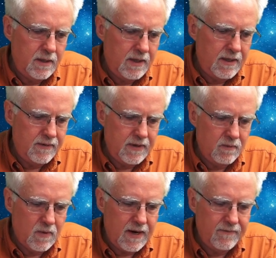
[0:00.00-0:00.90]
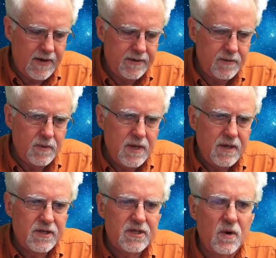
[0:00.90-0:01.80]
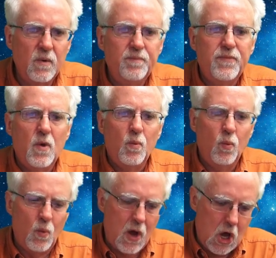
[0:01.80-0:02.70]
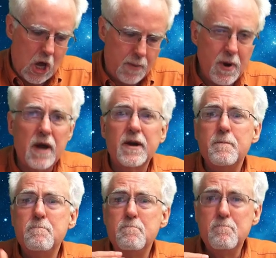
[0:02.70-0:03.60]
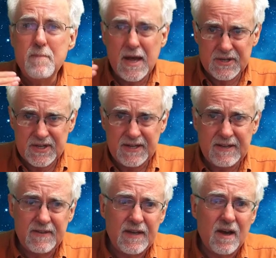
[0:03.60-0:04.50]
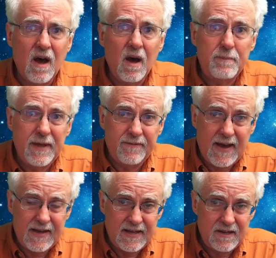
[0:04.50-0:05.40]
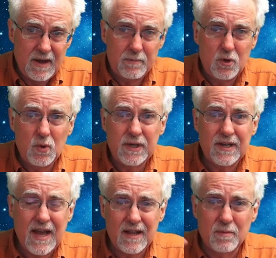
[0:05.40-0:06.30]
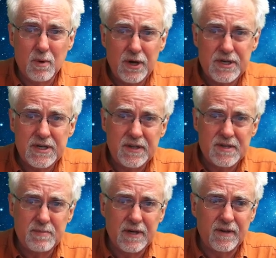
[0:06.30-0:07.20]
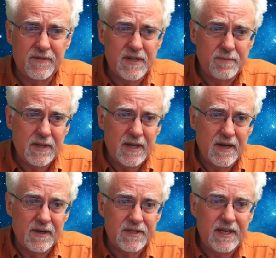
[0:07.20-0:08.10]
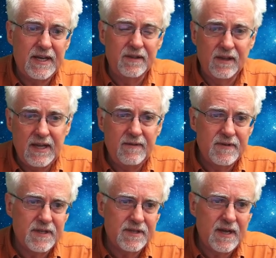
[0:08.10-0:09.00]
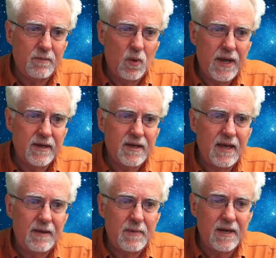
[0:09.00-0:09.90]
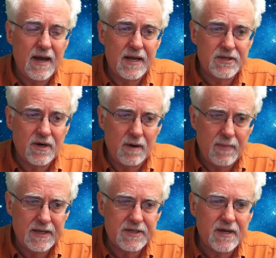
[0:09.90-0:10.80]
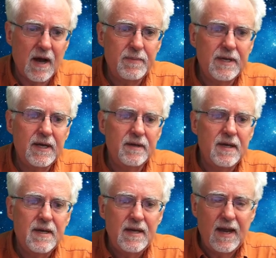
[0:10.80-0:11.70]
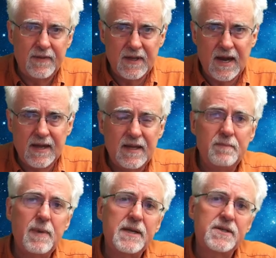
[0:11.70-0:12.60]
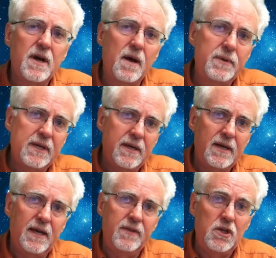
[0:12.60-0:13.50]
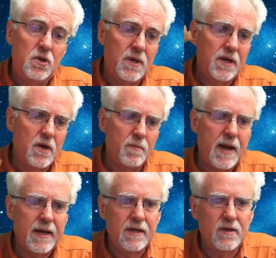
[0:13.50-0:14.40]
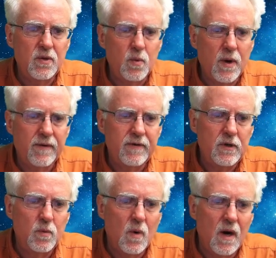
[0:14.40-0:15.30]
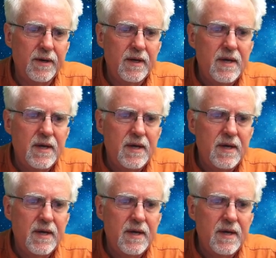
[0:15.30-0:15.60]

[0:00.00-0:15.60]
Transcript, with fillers: And then right value. So I'm not going to mess anything up if I end up doing a calibration in the middle of something else. It leaves the same way it came in. I start by stopping it, and then I end by stopping it, and then you can go back and do whatever you want.